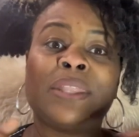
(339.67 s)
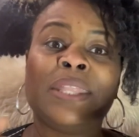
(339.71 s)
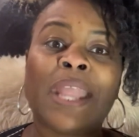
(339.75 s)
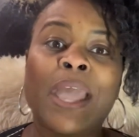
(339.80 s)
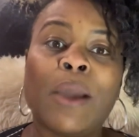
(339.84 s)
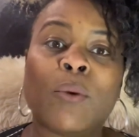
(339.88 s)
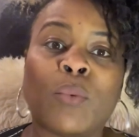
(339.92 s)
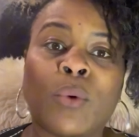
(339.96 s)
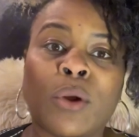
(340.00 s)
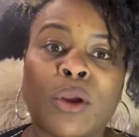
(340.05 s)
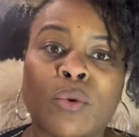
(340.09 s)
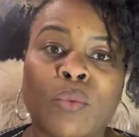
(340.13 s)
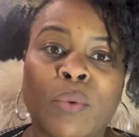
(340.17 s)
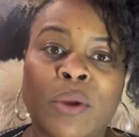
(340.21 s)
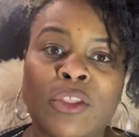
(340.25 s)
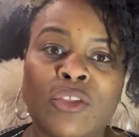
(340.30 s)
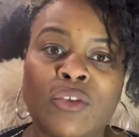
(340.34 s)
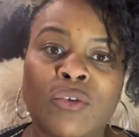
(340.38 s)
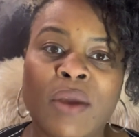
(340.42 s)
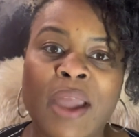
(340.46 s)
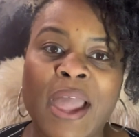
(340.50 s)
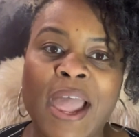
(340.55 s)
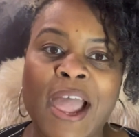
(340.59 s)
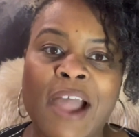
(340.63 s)
Network when
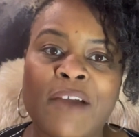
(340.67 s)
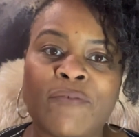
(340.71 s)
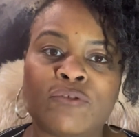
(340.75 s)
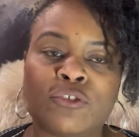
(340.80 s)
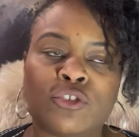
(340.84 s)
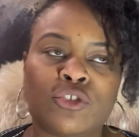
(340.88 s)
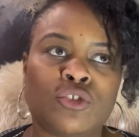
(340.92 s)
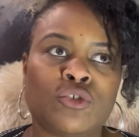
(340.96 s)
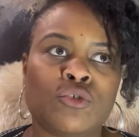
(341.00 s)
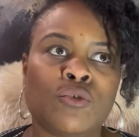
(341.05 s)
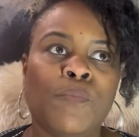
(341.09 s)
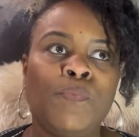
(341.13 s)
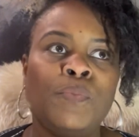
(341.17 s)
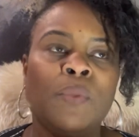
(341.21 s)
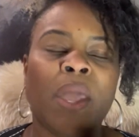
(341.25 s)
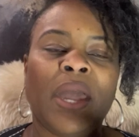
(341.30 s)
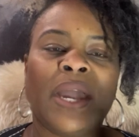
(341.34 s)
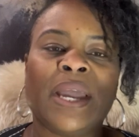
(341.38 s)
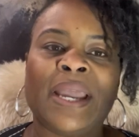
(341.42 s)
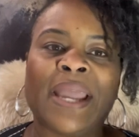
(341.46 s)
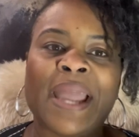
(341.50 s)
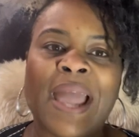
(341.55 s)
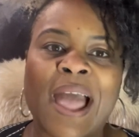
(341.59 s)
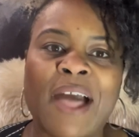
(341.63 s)
you have to,
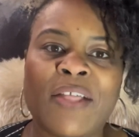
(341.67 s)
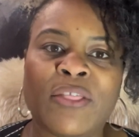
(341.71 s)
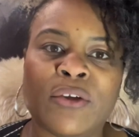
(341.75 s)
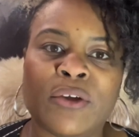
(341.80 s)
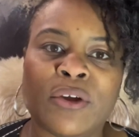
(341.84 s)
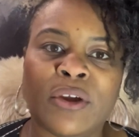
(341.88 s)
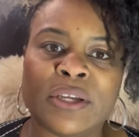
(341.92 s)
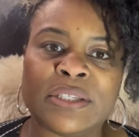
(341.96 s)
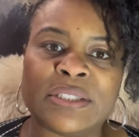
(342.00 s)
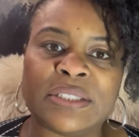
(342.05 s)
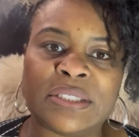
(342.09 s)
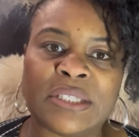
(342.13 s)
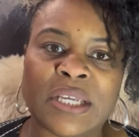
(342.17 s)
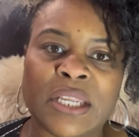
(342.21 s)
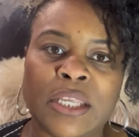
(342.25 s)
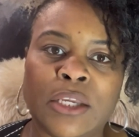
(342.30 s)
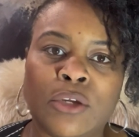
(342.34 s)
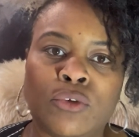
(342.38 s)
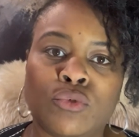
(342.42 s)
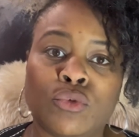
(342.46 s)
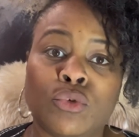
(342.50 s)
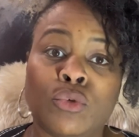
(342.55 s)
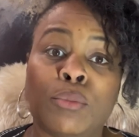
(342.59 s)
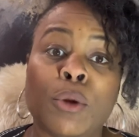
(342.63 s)
gather a study
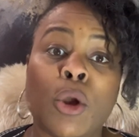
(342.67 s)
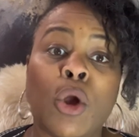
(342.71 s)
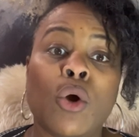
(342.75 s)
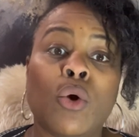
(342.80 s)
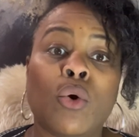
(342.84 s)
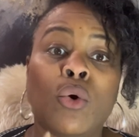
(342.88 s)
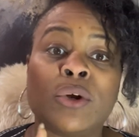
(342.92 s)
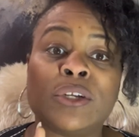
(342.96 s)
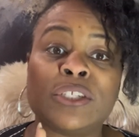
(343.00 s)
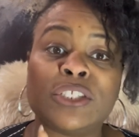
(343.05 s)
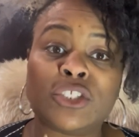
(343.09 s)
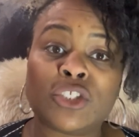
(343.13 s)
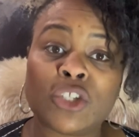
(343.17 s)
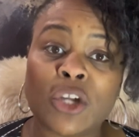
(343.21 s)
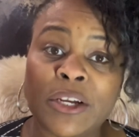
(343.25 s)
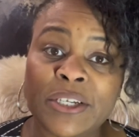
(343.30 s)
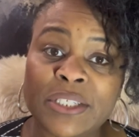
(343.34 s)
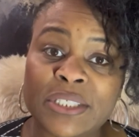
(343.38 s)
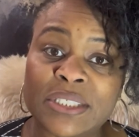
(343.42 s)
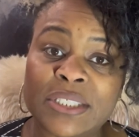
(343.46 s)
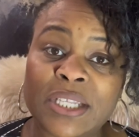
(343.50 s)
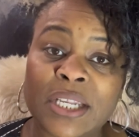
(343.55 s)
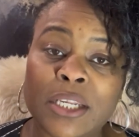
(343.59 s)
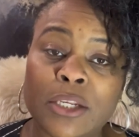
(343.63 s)
group or
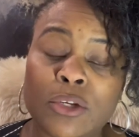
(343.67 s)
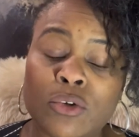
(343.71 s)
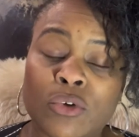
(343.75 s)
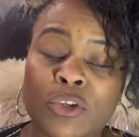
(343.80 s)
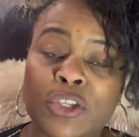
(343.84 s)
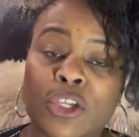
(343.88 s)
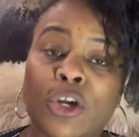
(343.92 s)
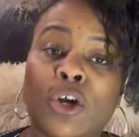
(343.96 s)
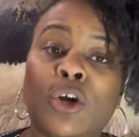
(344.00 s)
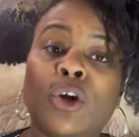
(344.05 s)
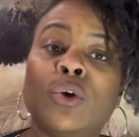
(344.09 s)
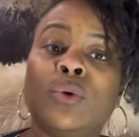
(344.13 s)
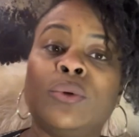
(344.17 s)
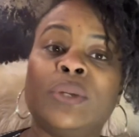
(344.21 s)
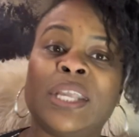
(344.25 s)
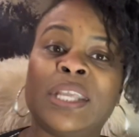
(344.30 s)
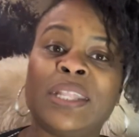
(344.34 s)
start studying on your own.